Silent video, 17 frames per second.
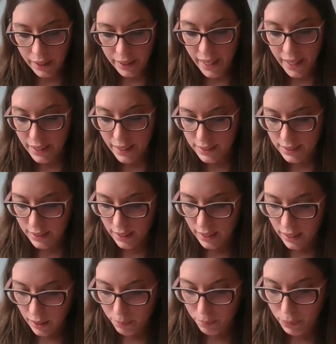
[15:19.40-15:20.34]
Yes,
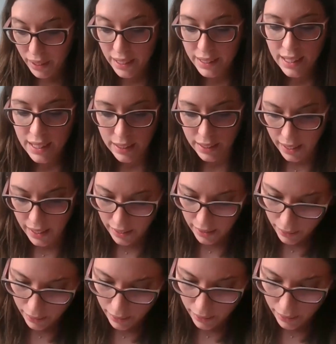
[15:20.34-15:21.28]
but at this,
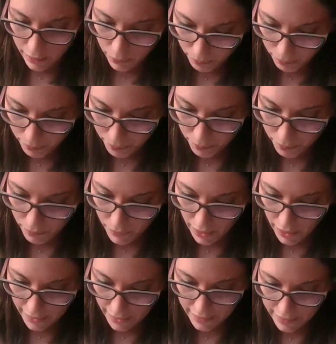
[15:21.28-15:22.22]
yeah,
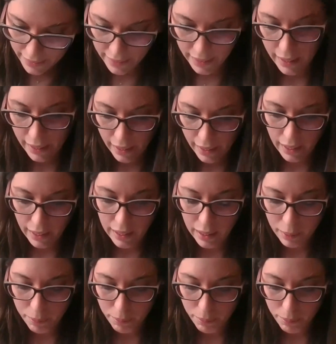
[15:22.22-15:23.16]
I think
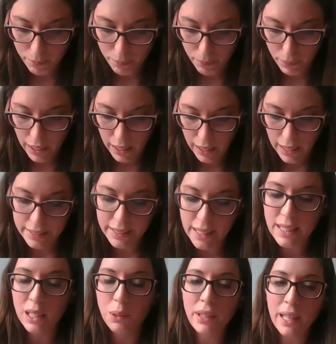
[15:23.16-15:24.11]
at
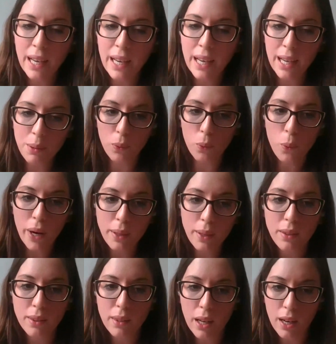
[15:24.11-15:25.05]
the same time,
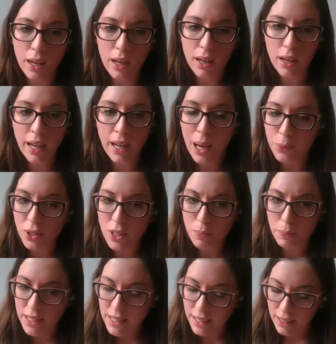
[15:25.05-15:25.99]
when countries
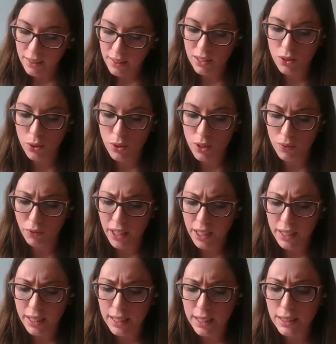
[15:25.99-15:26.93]
presented those
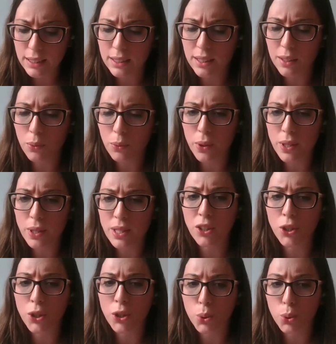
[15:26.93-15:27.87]
VNRs, there was a
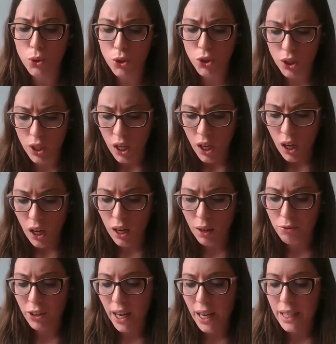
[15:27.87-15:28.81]
huge
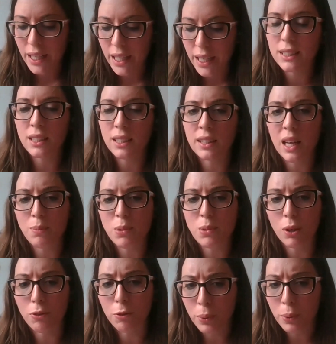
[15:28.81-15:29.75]
variance in
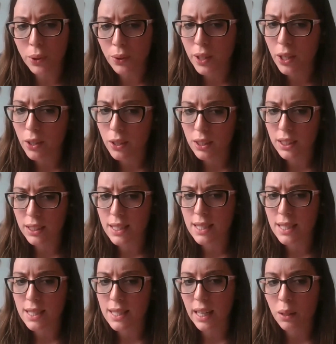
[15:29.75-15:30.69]
terms of pre-recorded
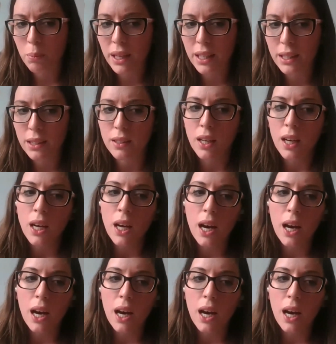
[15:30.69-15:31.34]
statement.